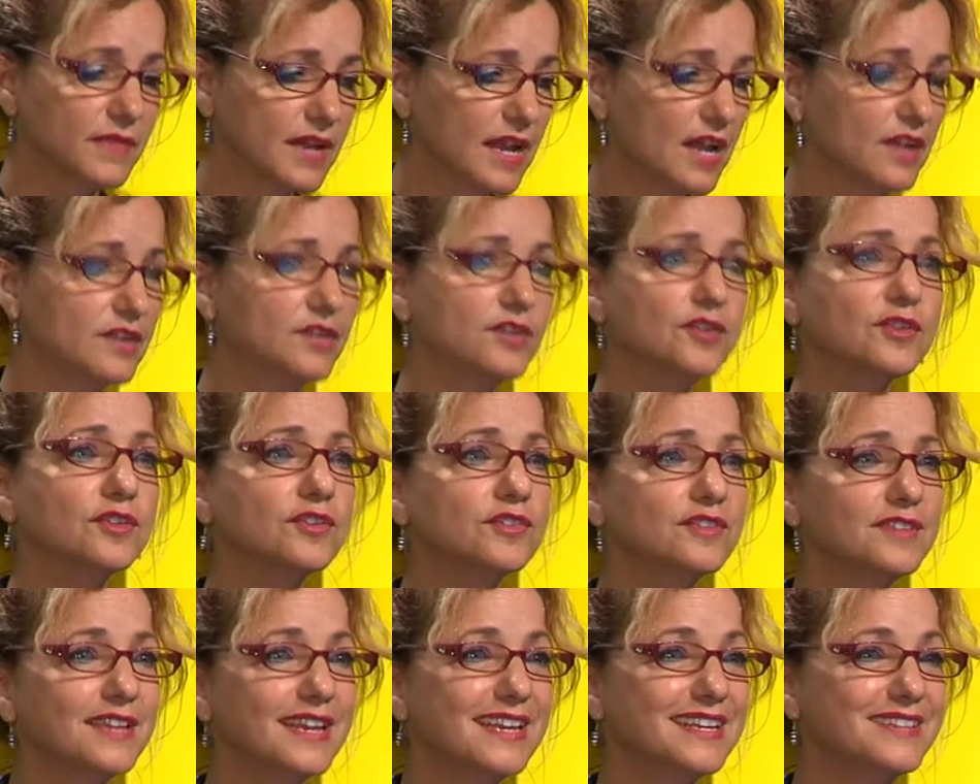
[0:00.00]
an
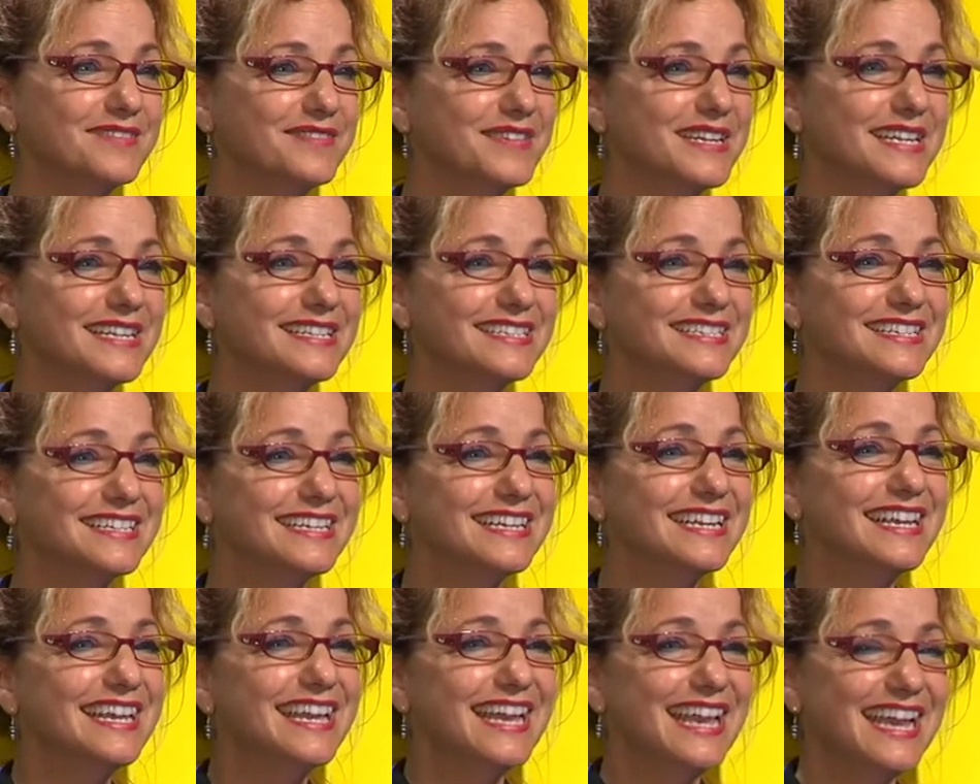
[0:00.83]
Earth Day event,
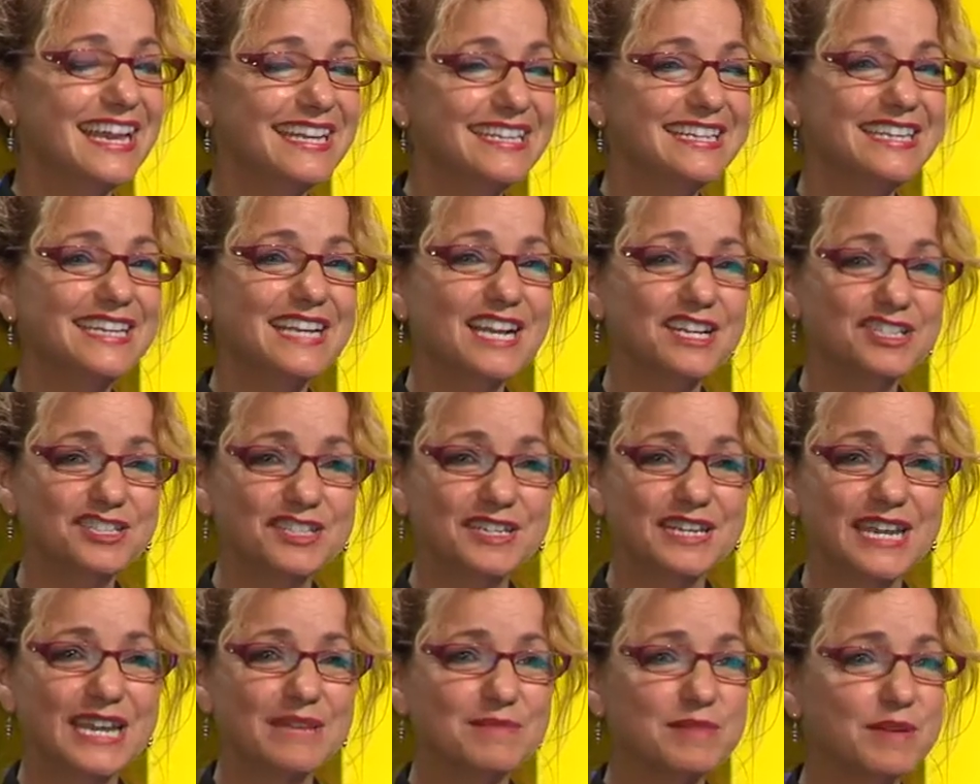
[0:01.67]
and he
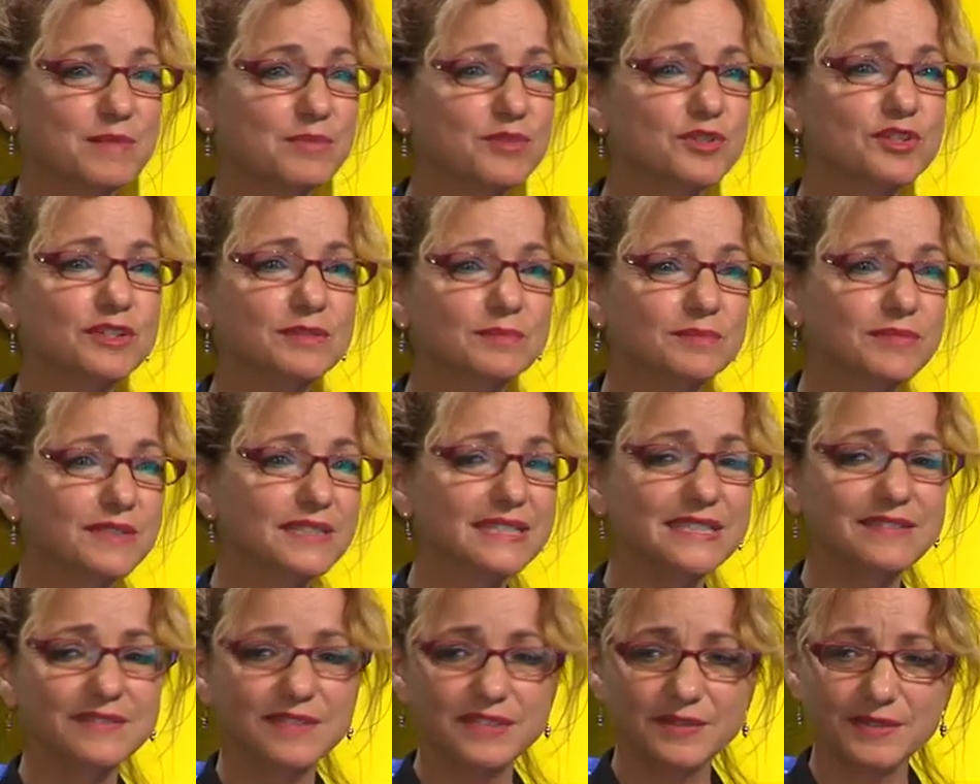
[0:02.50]
actually came up, couldn't
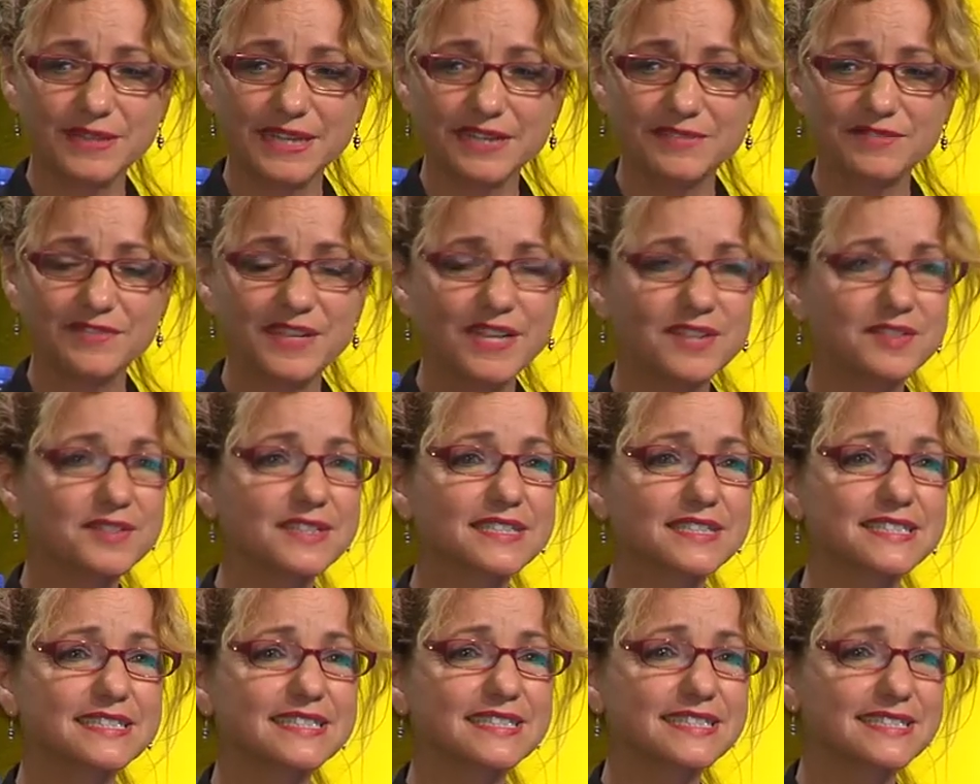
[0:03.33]
believe that we had
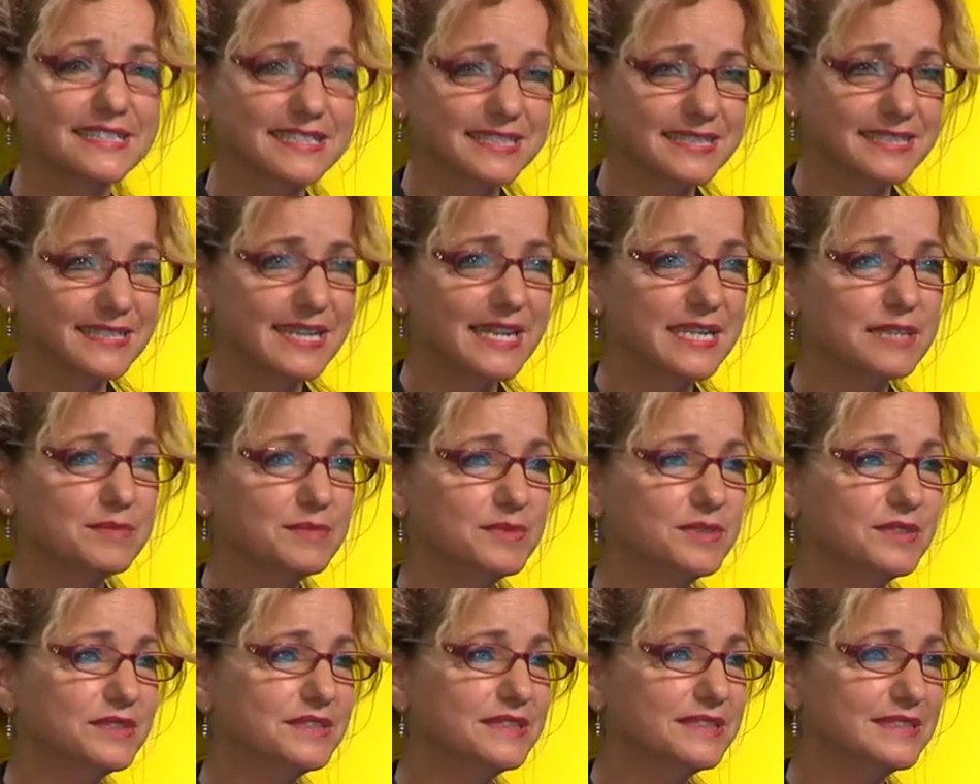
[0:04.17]
veterans and
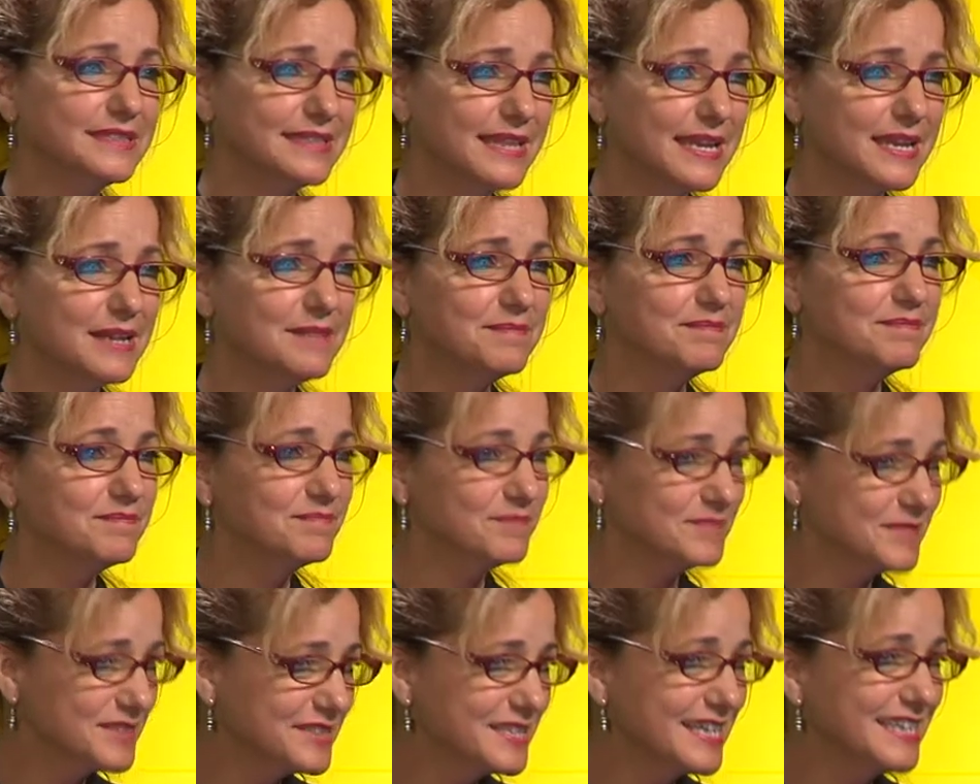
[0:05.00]
sustainable in the same
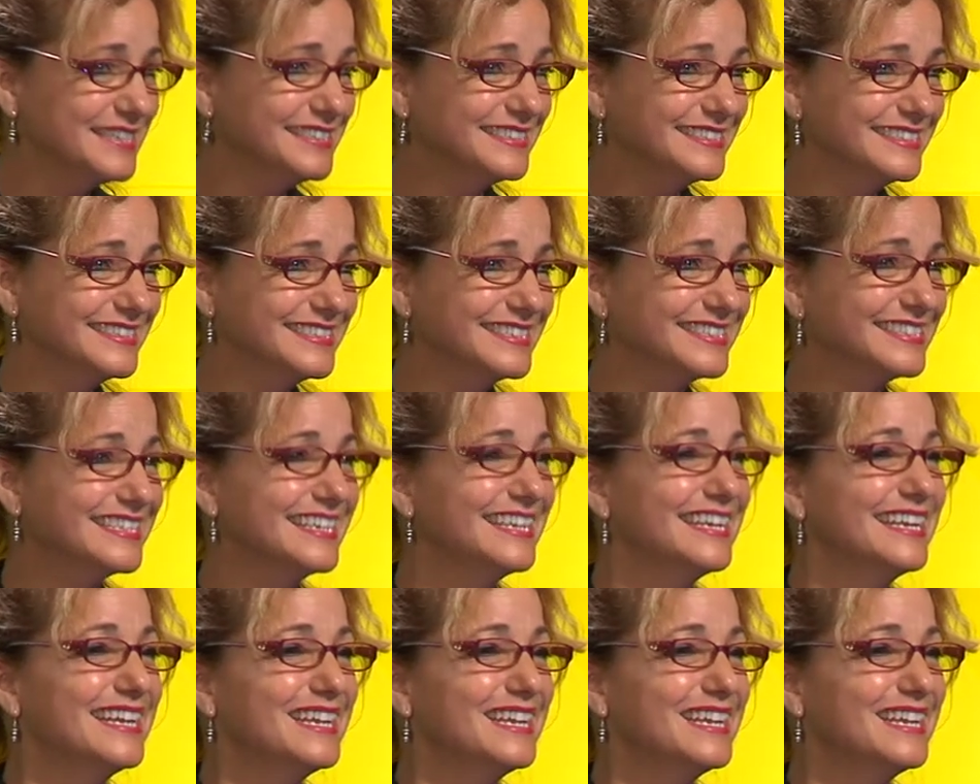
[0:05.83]
sentence.